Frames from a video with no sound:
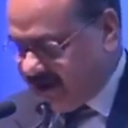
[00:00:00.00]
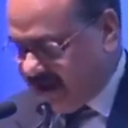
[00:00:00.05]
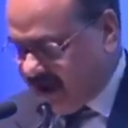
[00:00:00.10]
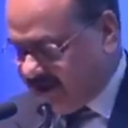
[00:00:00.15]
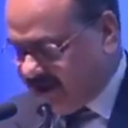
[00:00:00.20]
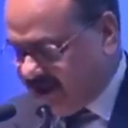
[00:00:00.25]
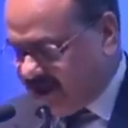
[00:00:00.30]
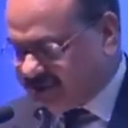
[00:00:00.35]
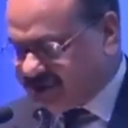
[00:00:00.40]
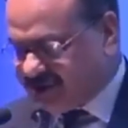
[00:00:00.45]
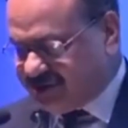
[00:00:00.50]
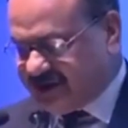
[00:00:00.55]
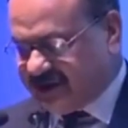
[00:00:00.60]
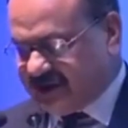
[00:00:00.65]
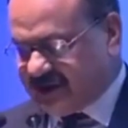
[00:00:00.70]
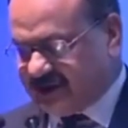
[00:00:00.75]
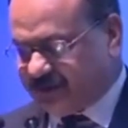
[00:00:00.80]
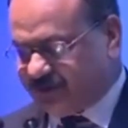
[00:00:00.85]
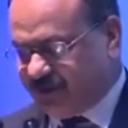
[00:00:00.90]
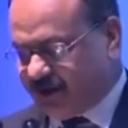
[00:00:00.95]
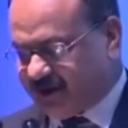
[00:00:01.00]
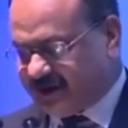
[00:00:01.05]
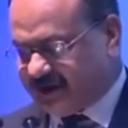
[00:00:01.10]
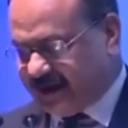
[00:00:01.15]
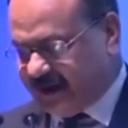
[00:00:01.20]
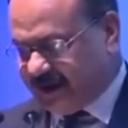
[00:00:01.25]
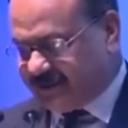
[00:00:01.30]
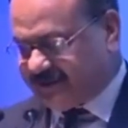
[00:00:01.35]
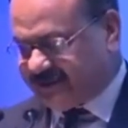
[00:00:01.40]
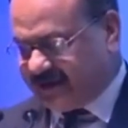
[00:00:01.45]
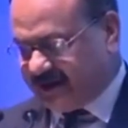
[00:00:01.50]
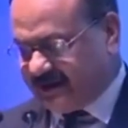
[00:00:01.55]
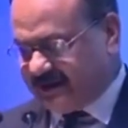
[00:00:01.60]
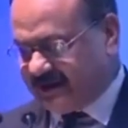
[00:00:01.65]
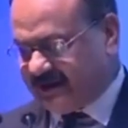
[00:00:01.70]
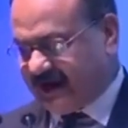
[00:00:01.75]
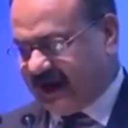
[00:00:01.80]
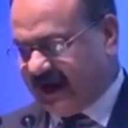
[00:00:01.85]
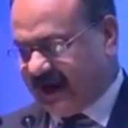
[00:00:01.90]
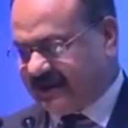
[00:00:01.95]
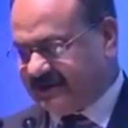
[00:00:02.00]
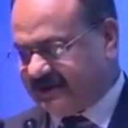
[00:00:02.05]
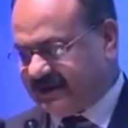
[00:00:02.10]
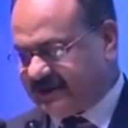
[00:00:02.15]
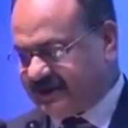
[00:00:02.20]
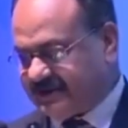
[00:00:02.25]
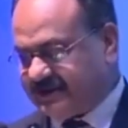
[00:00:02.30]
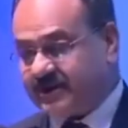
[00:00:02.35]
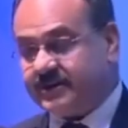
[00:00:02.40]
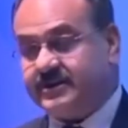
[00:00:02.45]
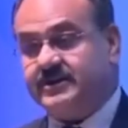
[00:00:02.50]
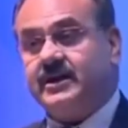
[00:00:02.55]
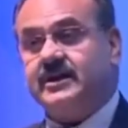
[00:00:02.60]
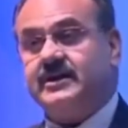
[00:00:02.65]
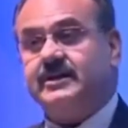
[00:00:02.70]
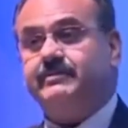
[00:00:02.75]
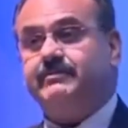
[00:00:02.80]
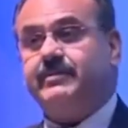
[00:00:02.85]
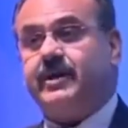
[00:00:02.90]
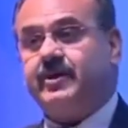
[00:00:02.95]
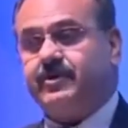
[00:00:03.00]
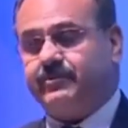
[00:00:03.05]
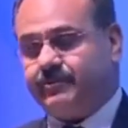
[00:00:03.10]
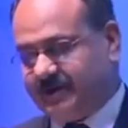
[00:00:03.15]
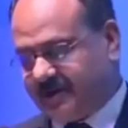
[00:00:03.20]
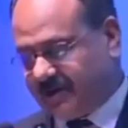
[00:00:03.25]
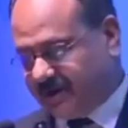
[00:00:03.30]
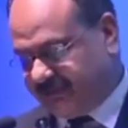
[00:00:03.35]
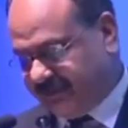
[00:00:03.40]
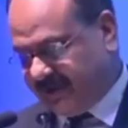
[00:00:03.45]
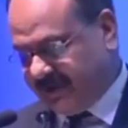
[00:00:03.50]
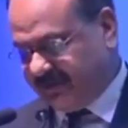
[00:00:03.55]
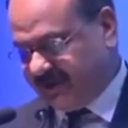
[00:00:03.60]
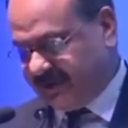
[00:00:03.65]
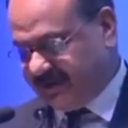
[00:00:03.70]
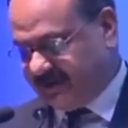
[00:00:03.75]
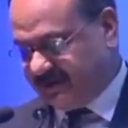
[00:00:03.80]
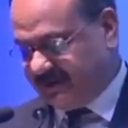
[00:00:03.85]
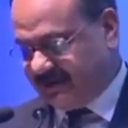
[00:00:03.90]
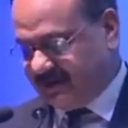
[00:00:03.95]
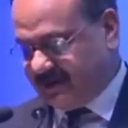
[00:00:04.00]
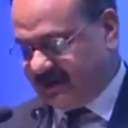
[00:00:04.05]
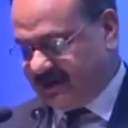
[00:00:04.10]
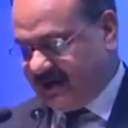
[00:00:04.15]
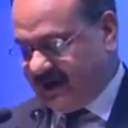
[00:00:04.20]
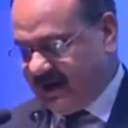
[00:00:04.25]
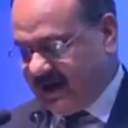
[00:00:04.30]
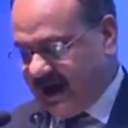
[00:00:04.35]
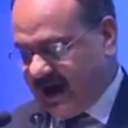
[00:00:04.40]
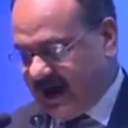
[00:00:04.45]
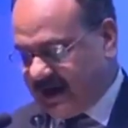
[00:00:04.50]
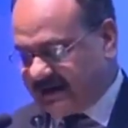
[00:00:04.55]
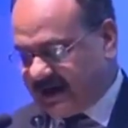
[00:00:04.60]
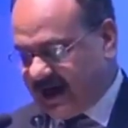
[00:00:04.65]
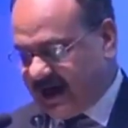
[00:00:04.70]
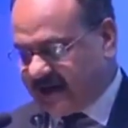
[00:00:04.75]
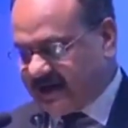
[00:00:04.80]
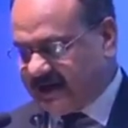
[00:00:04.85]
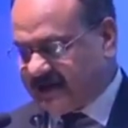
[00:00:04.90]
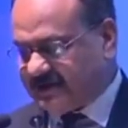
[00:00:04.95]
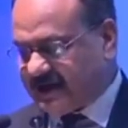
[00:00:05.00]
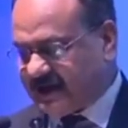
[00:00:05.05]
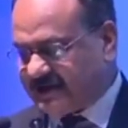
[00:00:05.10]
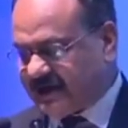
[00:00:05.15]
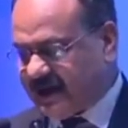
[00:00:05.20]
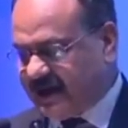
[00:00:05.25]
opportunities for corruption, and this is the real empowerment of people. Aadhaar is thus